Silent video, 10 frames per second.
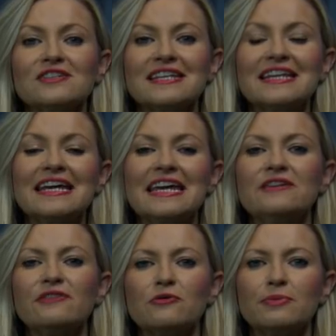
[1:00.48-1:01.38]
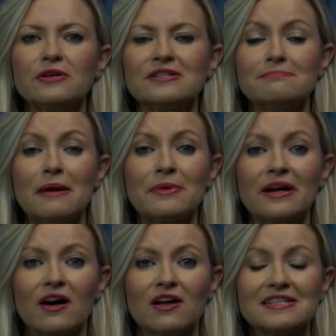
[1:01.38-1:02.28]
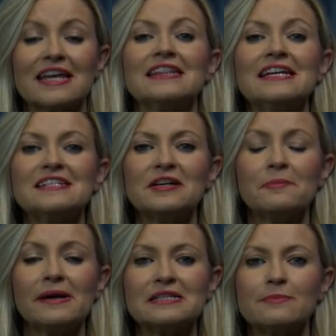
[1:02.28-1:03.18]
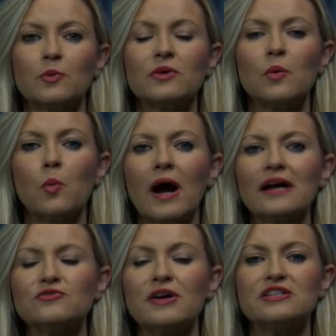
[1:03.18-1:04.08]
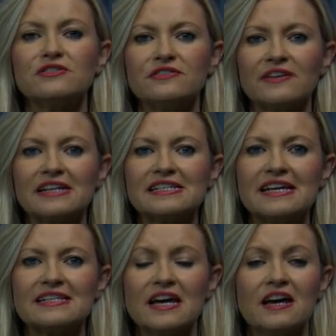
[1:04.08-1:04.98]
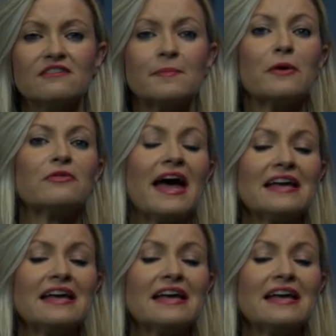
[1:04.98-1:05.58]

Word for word: on to the Evo Plus memory cards, and these are compatible with a wide range of devices for both